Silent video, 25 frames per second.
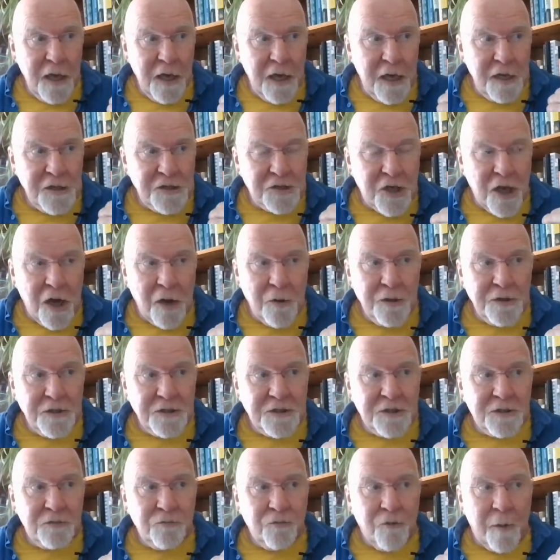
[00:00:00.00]
is going
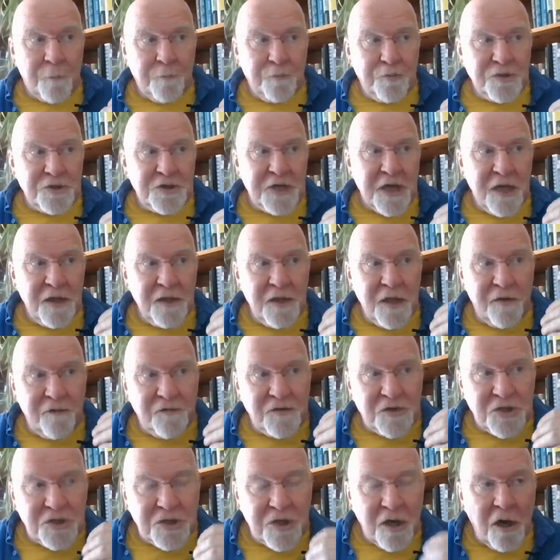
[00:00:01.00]
to represent
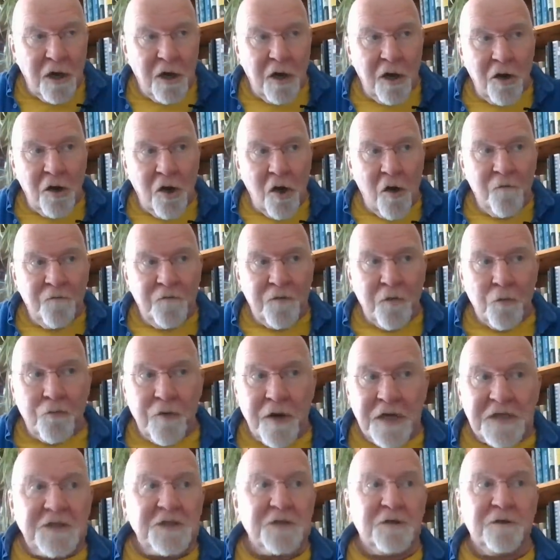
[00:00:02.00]
the start of the
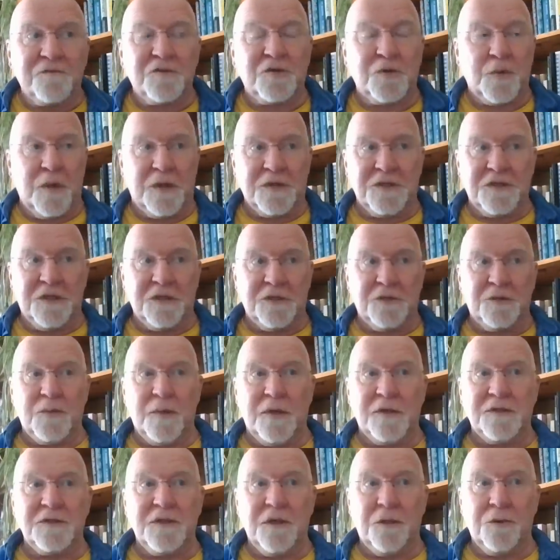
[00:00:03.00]
rest of
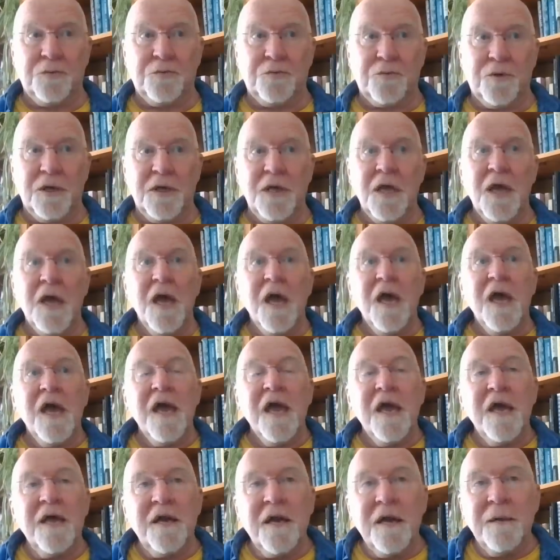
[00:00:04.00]
2023
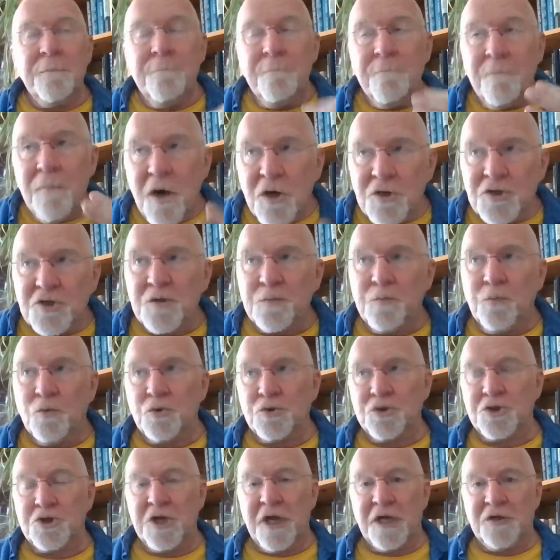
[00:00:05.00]
in a much
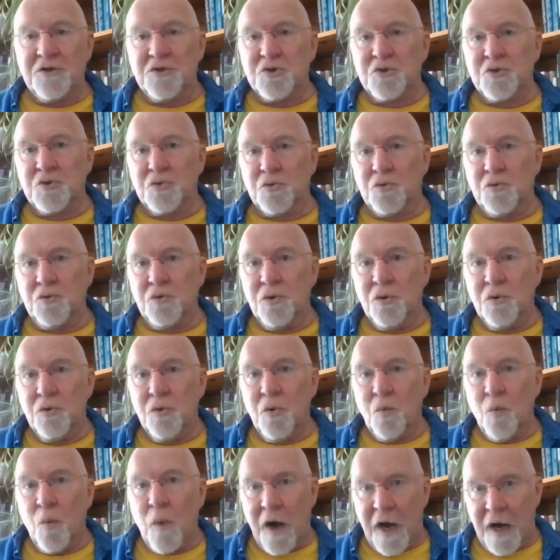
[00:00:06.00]
more gentle
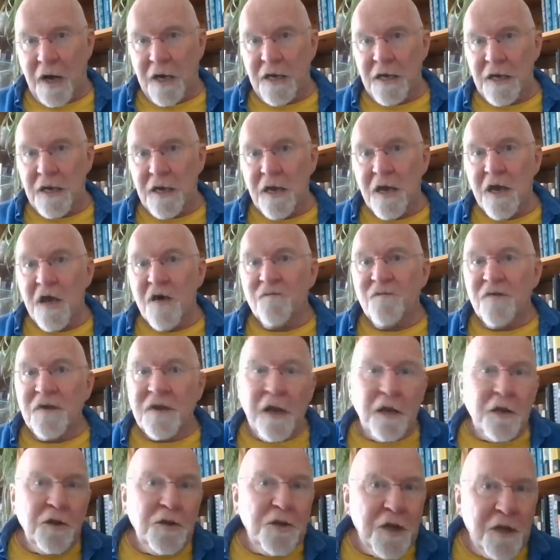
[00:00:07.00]
way than
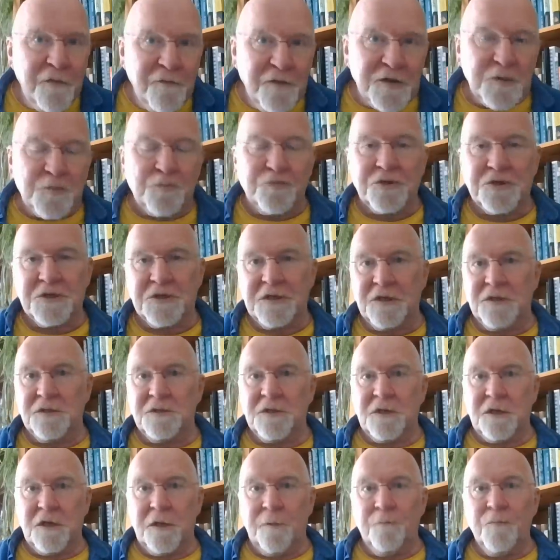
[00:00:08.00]
anything that's
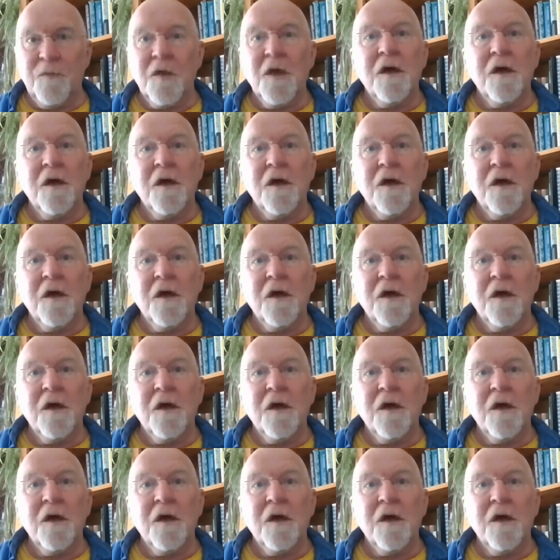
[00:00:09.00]
preceded it.